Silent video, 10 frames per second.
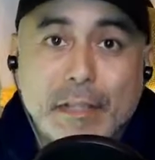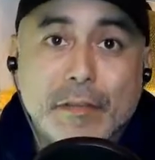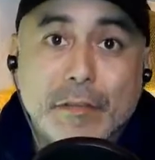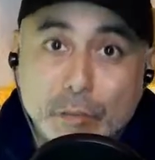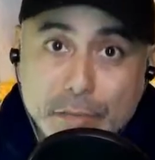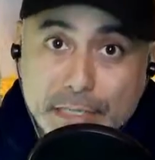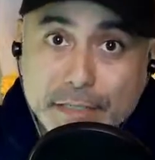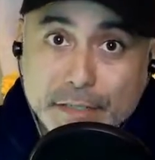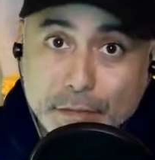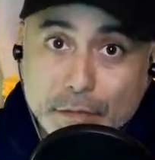Those
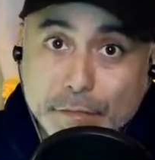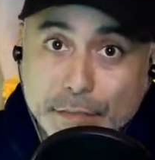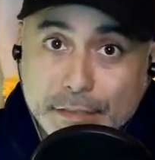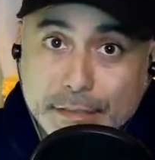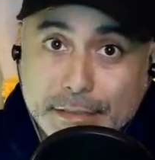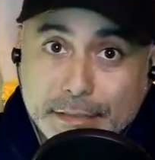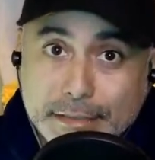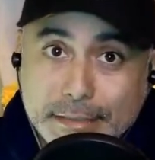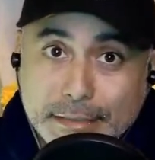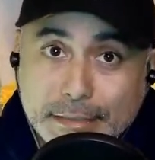days are over.
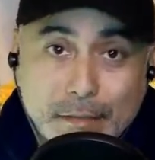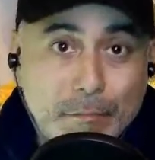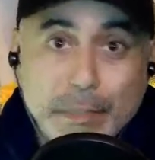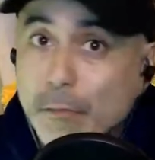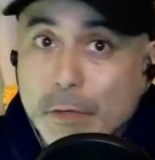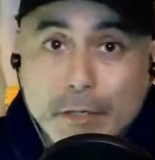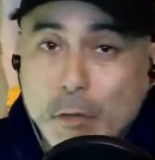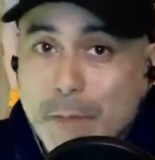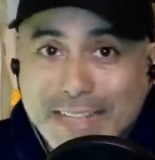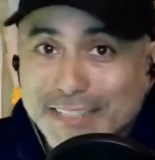We don't want to go
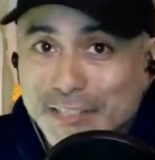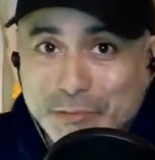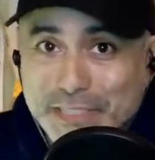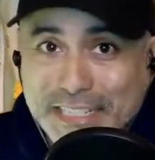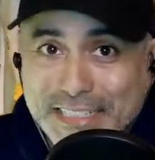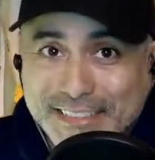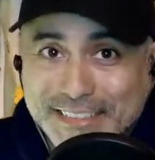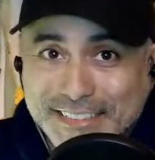back to those days.